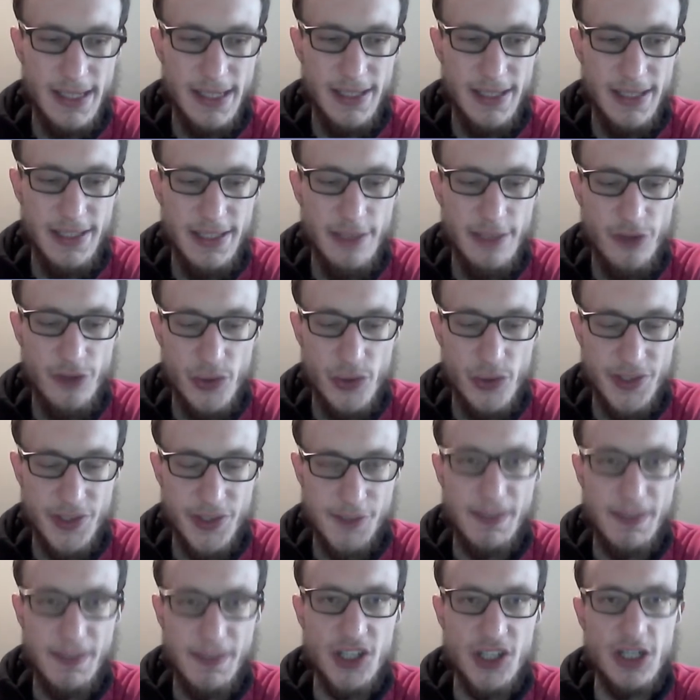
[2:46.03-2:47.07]
give you a
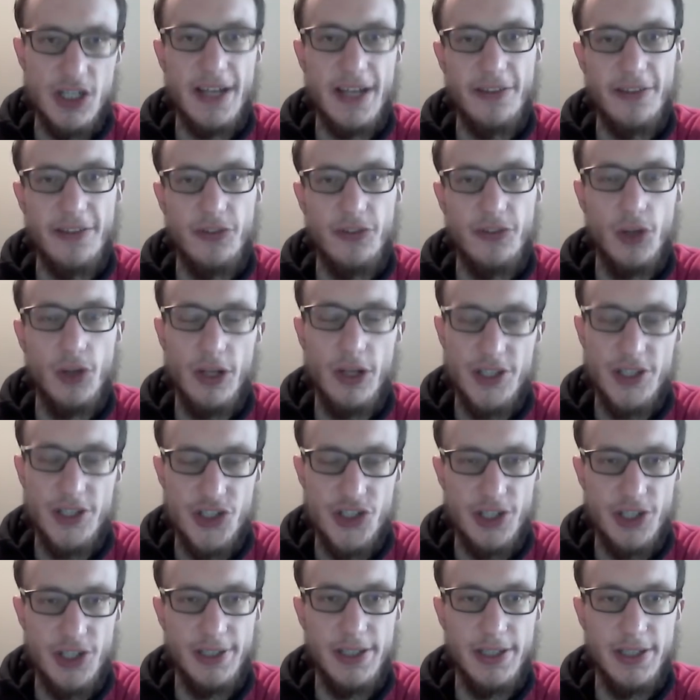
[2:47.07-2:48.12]
specialized
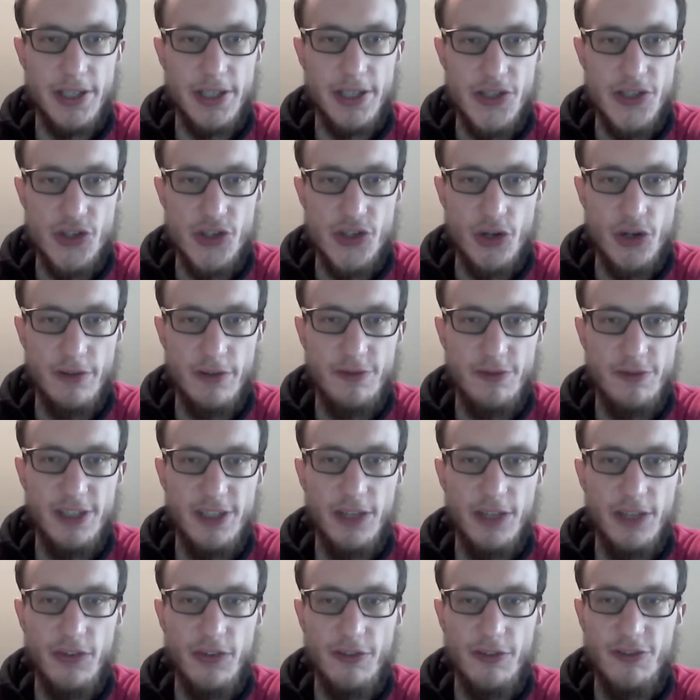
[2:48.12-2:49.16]
knowledge in certain
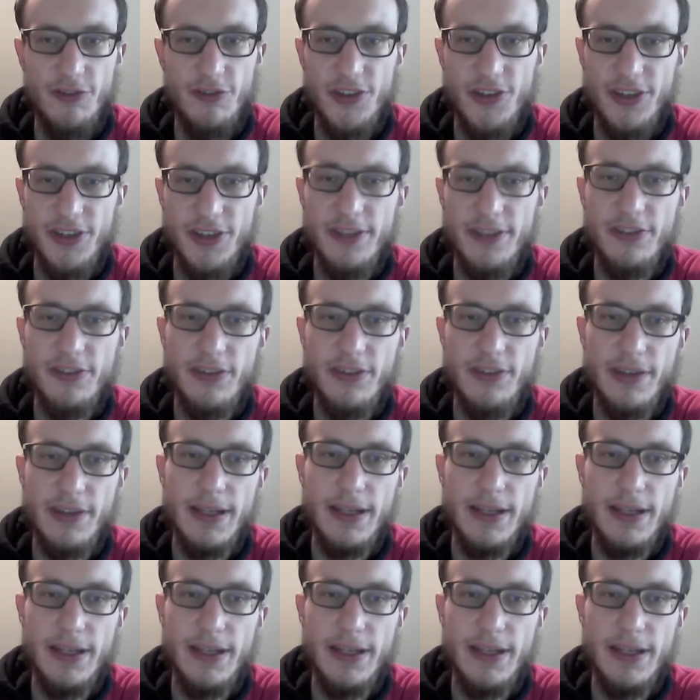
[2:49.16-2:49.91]
fields of physics.